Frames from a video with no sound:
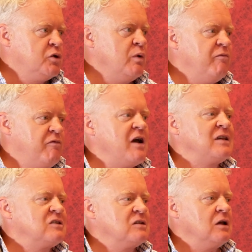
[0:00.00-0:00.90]
to
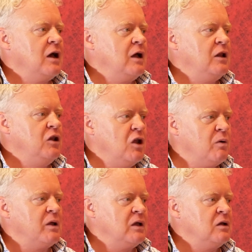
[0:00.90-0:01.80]
invest
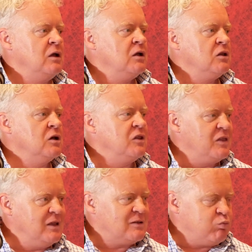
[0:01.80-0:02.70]
knowing
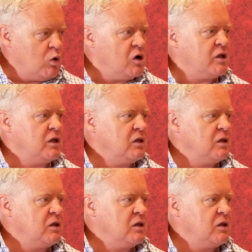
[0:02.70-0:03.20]
that it's working.